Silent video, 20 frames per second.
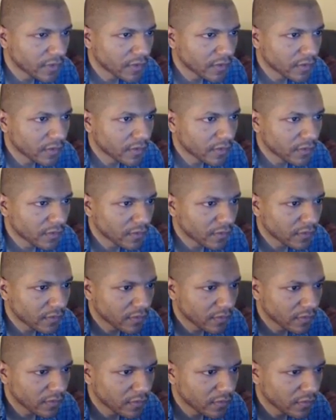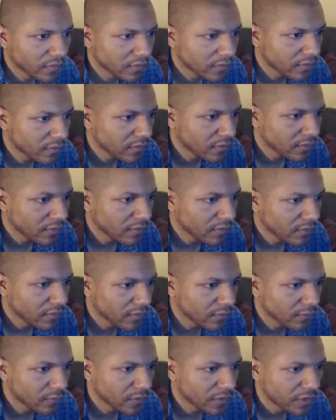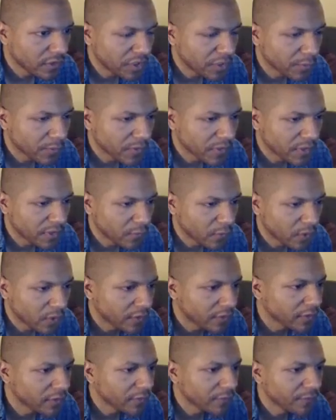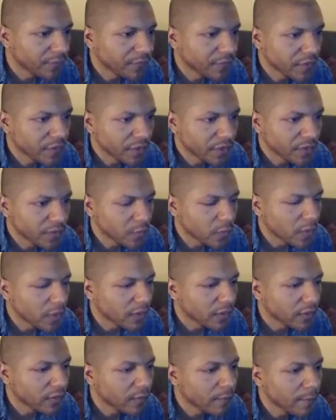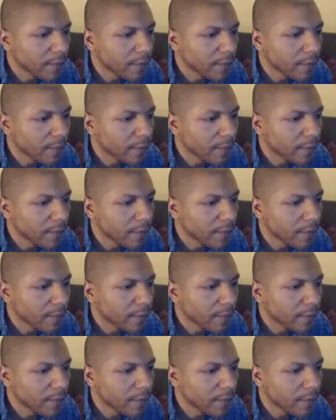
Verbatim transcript: And when she jumps in water, she gets water.